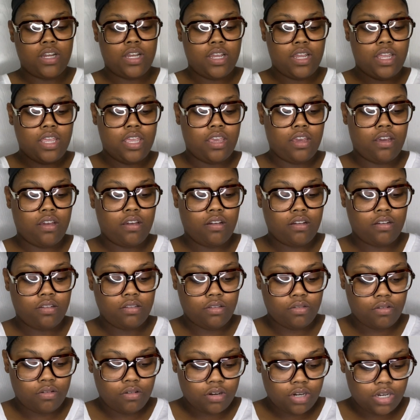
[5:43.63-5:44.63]
here.
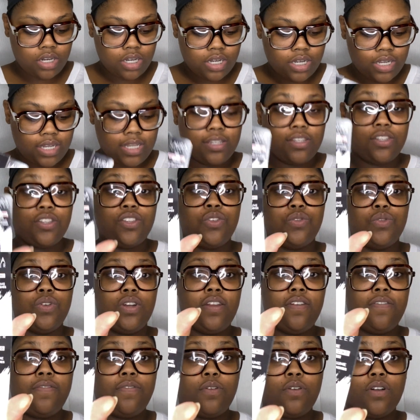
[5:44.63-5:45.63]
Laura is
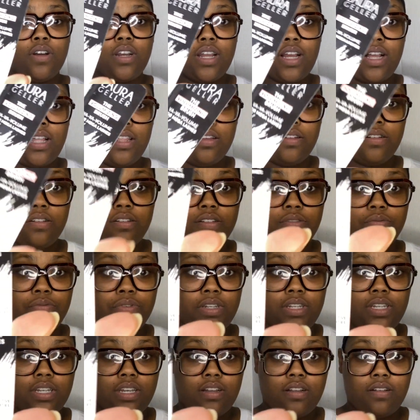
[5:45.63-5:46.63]
$24
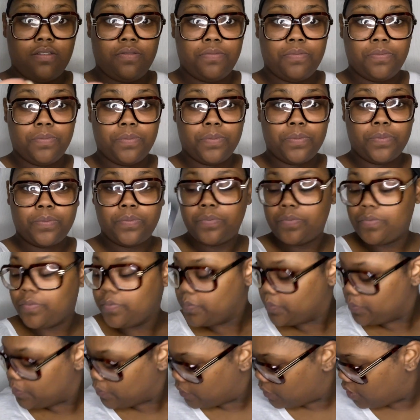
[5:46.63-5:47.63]
retail.
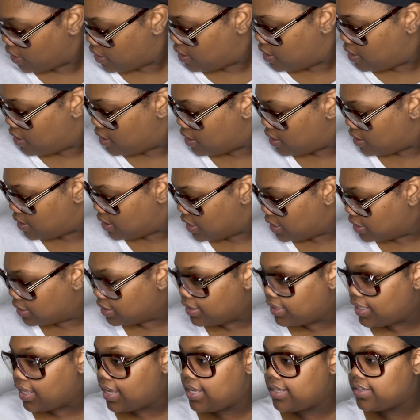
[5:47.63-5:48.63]
And then
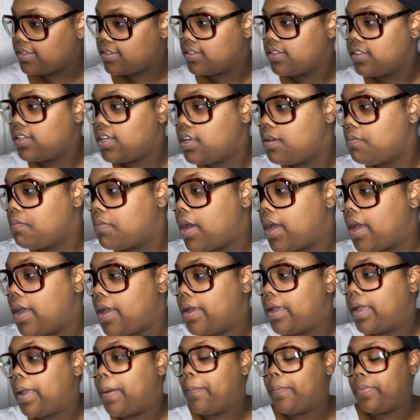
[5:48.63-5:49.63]
lastly,
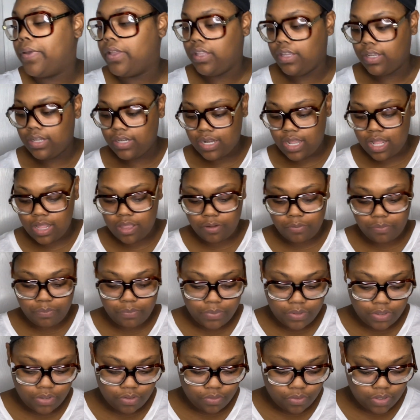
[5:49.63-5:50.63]
my
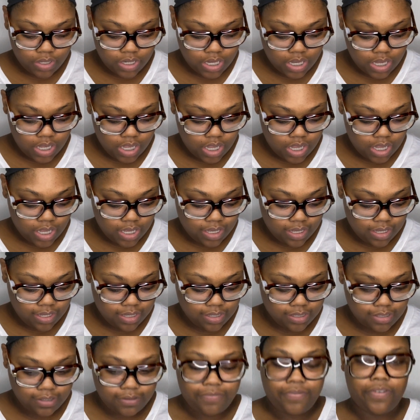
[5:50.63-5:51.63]
BillionDollarBeauty
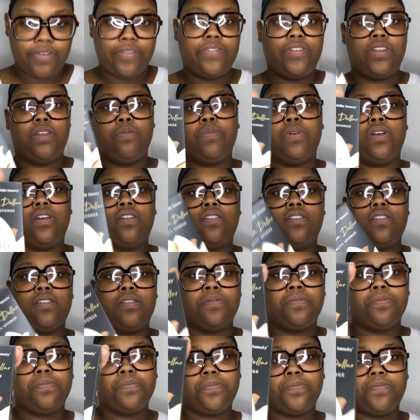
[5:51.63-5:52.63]
is 15 bucks.
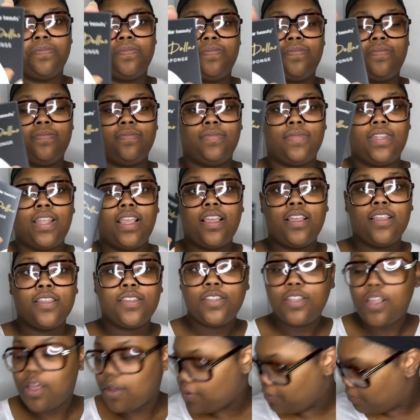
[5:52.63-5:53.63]

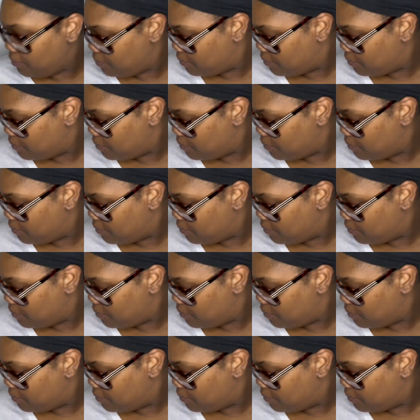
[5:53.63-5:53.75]
So